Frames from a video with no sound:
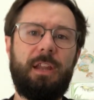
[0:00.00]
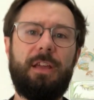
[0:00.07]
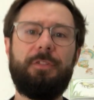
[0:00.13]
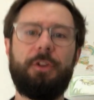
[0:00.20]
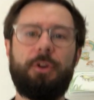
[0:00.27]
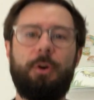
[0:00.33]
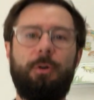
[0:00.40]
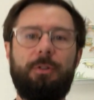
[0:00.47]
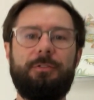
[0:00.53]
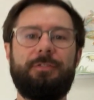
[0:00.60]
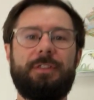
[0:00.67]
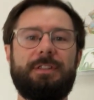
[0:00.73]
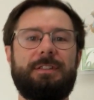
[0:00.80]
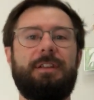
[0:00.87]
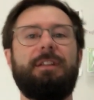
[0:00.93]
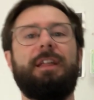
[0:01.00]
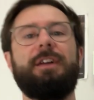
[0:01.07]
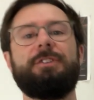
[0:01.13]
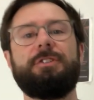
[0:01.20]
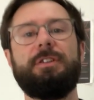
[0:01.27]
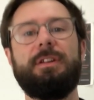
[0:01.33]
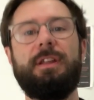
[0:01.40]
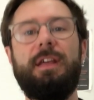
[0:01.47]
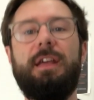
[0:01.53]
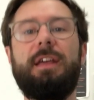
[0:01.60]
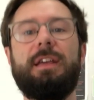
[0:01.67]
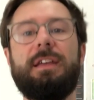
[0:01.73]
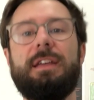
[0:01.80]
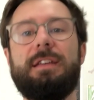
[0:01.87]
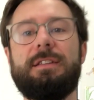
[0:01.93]
And the goal of this collection
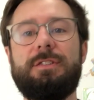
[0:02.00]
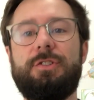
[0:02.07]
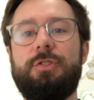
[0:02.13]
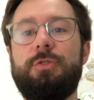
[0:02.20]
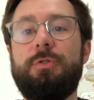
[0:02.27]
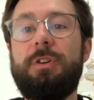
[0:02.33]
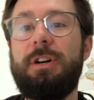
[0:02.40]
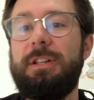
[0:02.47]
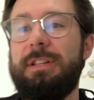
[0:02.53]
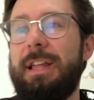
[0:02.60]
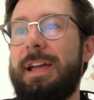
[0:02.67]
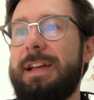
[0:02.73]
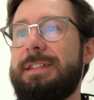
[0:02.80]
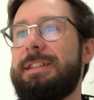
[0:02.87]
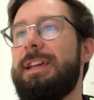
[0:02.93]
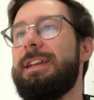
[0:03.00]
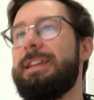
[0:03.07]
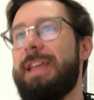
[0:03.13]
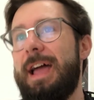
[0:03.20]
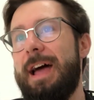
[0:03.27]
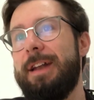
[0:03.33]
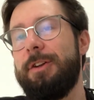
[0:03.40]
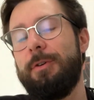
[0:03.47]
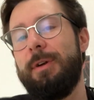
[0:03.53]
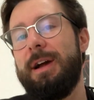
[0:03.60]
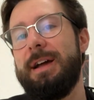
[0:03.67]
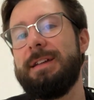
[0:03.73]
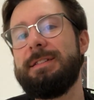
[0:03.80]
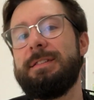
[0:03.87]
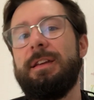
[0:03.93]
is to collect and
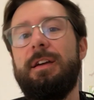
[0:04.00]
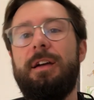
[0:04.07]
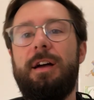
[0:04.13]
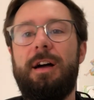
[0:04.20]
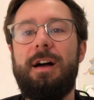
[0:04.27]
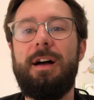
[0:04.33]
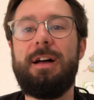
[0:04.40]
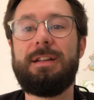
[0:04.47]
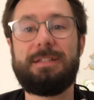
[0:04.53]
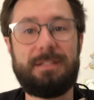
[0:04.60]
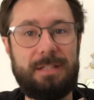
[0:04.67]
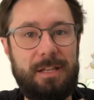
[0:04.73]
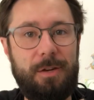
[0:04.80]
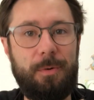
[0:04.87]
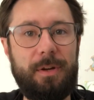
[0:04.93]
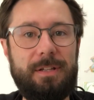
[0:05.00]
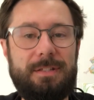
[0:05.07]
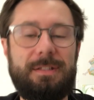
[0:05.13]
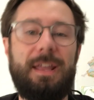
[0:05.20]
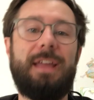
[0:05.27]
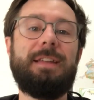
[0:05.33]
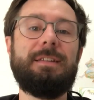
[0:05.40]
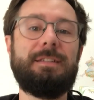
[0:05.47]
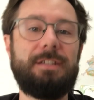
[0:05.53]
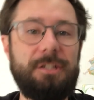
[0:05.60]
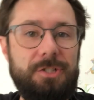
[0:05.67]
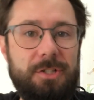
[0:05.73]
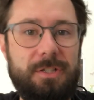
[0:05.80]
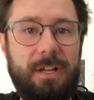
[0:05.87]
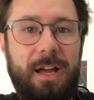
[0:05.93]
categorize, sequence and
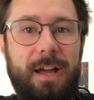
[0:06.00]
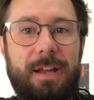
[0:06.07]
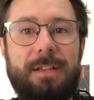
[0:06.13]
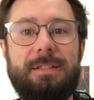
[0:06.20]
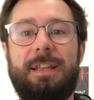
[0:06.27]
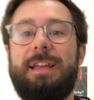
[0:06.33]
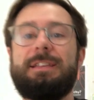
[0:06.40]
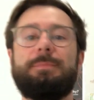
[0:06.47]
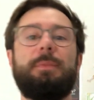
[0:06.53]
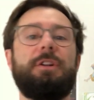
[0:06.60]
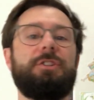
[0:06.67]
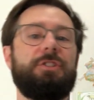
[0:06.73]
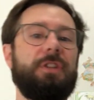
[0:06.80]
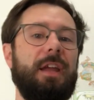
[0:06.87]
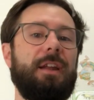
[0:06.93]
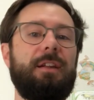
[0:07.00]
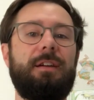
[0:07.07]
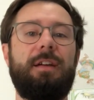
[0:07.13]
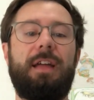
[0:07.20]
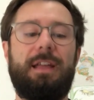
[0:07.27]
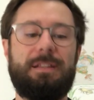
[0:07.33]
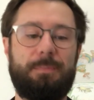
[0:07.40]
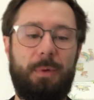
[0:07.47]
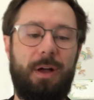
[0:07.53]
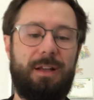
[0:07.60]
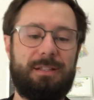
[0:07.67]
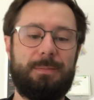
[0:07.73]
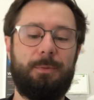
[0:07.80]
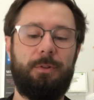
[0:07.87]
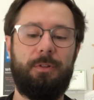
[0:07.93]
digitize as much data as
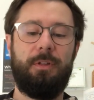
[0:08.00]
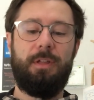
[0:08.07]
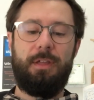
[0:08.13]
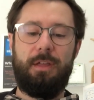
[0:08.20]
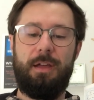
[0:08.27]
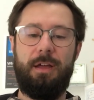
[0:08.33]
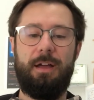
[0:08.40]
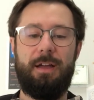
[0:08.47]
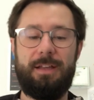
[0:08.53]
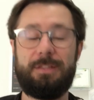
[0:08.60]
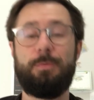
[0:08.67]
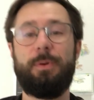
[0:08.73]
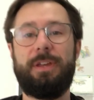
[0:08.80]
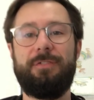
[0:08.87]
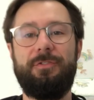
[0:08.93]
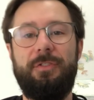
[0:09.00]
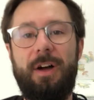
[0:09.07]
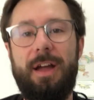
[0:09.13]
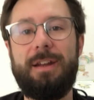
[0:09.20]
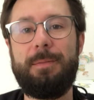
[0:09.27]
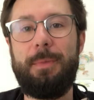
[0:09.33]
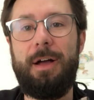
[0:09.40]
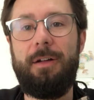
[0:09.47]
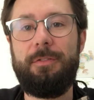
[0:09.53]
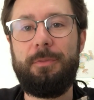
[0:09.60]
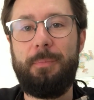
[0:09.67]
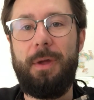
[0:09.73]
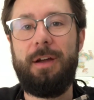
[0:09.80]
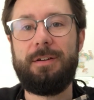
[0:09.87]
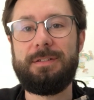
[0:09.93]
possible as we can find about the
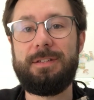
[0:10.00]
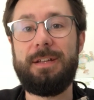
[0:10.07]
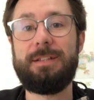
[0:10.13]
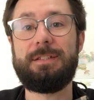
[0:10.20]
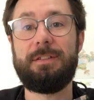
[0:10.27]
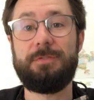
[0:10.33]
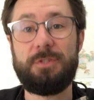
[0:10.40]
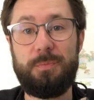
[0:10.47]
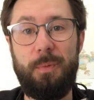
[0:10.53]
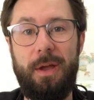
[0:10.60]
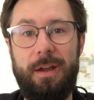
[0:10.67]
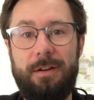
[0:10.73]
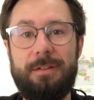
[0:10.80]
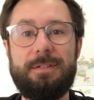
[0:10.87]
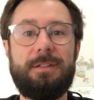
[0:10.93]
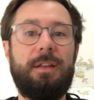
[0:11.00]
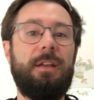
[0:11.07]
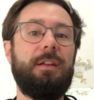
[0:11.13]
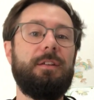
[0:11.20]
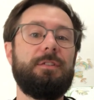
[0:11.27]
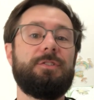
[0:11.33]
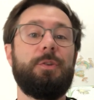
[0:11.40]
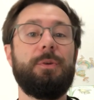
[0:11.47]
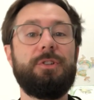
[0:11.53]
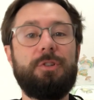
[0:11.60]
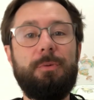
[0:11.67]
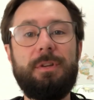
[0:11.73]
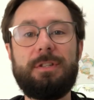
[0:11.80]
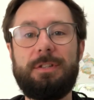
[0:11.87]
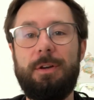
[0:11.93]
parasites of spiders. So in
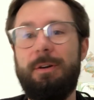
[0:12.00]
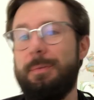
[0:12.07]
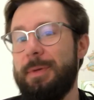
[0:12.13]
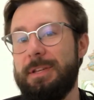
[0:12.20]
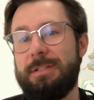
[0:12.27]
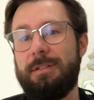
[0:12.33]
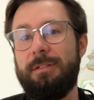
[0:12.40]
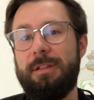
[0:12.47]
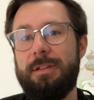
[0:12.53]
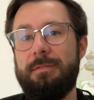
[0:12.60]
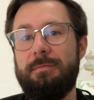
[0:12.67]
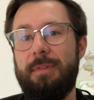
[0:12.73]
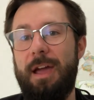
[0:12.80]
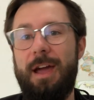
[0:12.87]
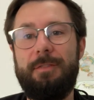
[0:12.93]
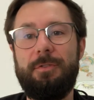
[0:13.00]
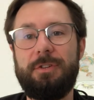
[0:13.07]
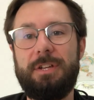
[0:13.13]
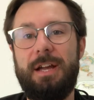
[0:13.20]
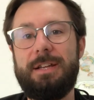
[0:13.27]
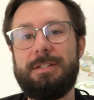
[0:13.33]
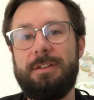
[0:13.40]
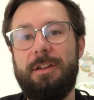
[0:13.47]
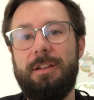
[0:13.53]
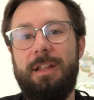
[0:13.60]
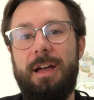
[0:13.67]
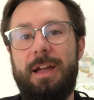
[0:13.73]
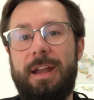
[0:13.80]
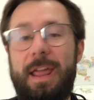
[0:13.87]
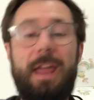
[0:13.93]
doing so, I basically advertised
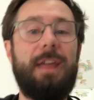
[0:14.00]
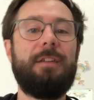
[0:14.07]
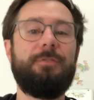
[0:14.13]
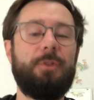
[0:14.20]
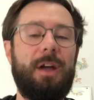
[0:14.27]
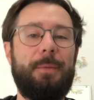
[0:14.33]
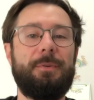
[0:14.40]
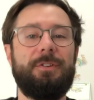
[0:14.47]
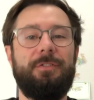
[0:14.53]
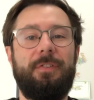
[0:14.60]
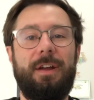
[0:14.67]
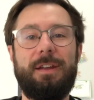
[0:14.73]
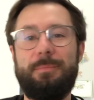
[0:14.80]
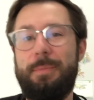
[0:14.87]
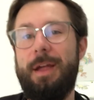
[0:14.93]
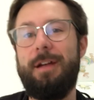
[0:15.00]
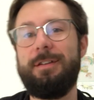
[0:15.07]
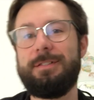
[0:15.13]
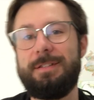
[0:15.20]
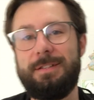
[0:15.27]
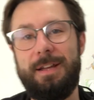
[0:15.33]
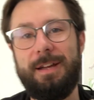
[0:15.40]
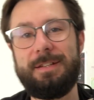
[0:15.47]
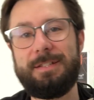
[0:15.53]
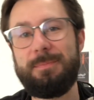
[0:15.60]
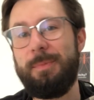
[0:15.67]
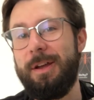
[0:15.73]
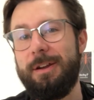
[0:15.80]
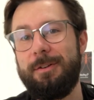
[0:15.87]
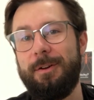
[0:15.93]
online, hey, if you happen to find a parasitized
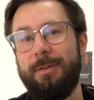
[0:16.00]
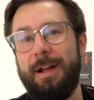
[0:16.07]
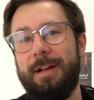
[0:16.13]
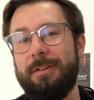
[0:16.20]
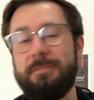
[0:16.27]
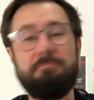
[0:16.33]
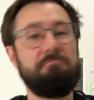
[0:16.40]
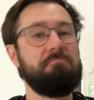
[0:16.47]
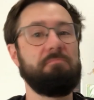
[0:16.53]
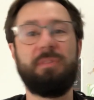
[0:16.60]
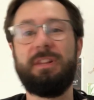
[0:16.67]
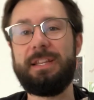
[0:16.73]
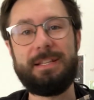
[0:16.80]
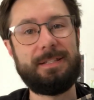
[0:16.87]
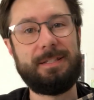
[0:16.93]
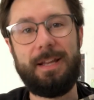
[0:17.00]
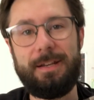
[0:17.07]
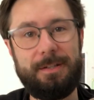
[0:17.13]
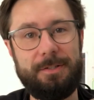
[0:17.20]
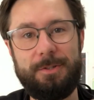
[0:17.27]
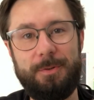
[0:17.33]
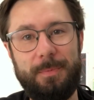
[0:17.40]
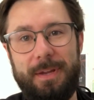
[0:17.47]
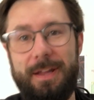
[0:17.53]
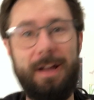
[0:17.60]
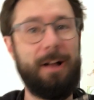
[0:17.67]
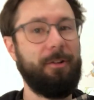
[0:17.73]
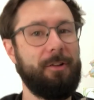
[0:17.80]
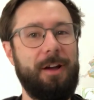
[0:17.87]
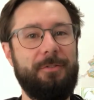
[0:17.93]
spider around, please send it to me.
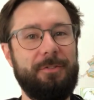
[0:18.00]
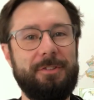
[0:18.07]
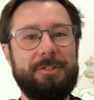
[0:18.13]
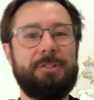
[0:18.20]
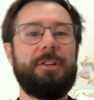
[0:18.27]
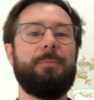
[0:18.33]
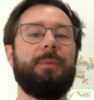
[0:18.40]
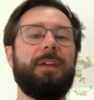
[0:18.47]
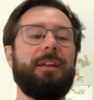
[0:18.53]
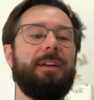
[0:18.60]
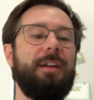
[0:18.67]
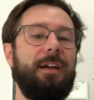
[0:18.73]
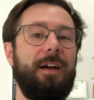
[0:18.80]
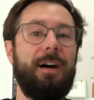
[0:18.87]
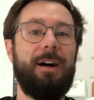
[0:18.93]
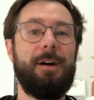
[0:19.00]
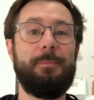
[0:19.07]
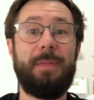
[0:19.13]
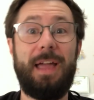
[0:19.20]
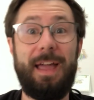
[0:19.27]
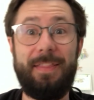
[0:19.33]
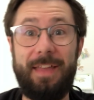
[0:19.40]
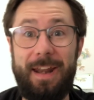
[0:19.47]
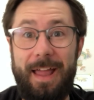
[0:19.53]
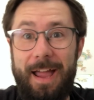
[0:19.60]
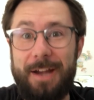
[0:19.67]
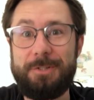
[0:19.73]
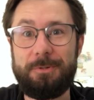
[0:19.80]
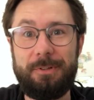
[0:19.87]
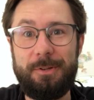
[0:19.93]
I'll cover the shipping. And that
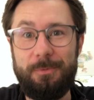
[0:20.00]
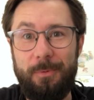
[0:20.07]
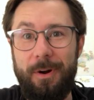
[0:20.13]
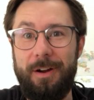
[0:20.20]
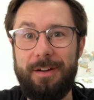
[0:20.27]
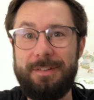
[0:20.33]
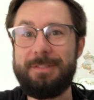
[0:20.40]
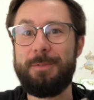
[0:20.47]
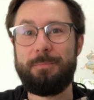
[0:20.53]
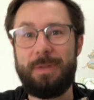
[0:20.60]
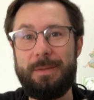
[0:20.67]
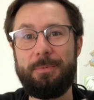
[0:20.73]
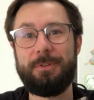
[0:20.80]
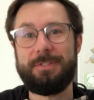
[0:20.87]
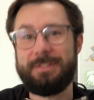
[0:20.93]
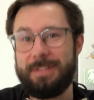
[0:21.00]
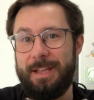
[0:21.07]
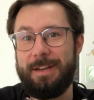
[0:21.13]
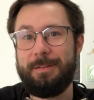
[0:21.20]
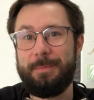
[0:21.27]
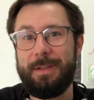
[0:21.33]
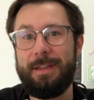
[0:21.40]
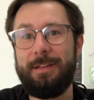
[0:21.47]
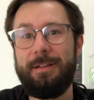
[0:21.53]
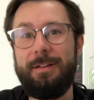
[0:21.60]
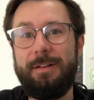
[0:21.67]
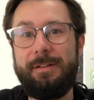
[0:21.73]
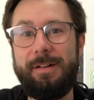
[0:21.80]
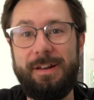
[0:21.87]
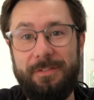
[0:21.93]
actually worked. So people send me
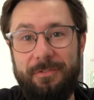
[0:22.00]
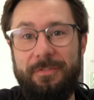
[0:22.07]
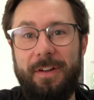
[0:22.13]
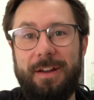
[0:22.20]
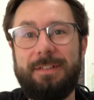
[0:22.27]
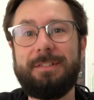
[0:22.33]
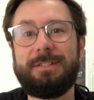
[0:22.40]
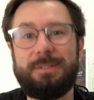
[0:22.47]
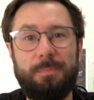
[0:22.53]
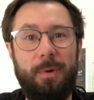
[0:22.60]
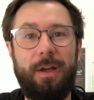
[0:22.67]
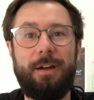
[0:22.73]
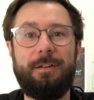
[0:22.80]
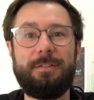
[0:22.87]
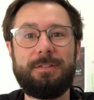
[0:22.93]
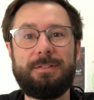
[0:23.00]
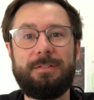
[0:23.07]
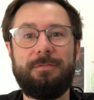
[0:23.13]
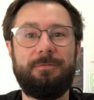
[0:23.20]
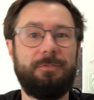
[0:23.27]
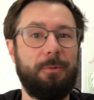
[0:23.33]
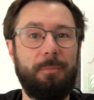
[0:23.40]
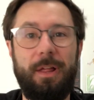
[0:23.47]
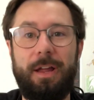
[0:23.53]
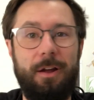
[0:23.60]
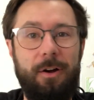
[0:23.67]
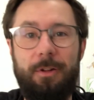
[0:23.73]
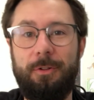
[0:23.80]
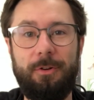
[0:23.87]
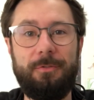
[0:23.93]
infected spiders from like
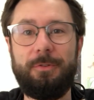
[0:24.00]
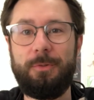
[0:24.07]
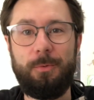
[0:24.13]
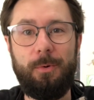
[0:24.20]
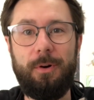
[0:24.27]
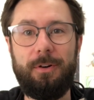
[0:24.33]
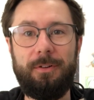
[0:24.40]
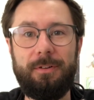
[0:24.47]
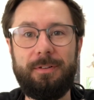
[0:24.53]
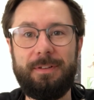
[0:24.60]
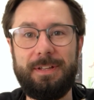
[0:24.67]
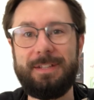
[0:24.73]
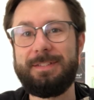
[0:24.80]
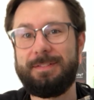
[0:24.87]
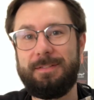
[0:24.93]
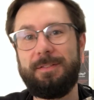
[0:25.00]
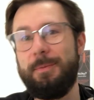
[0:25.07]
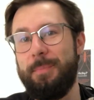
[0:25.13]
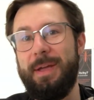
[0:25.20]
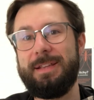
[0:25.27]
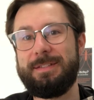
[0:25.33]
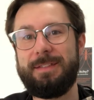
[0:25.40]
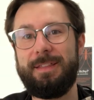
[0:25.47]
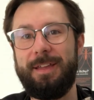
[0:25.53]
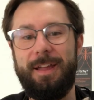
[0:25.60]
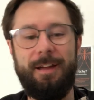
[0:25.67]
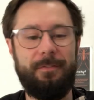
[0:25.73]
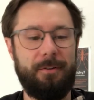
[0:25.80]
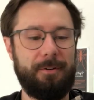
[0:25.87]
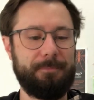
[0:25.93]
all over the world. It's the best thing
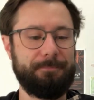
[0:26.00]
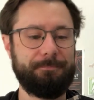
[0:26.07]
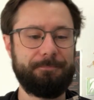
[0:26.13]
ever.